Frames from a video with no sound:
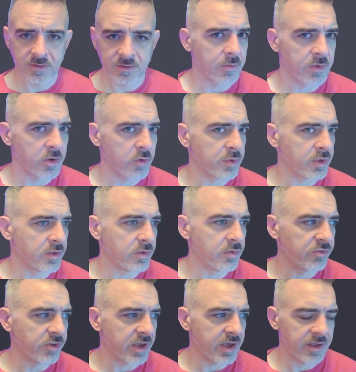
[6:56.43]
I'm going to open a new
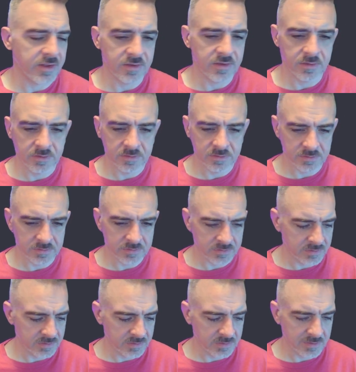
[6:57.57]
chat.
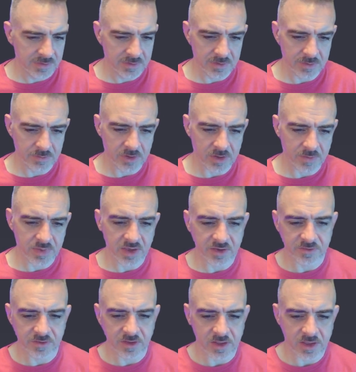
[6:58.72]
I'm going to
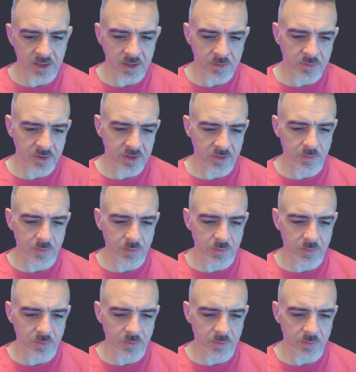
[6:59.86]
paste it in, but at